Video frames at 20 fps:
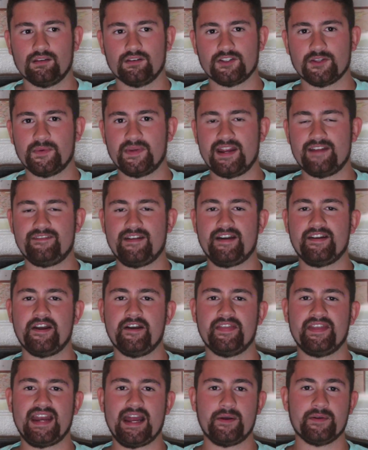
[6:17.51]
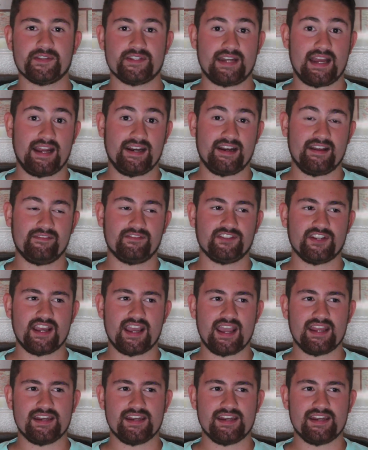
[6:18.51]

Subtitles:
So when I found out that I was an INFJ,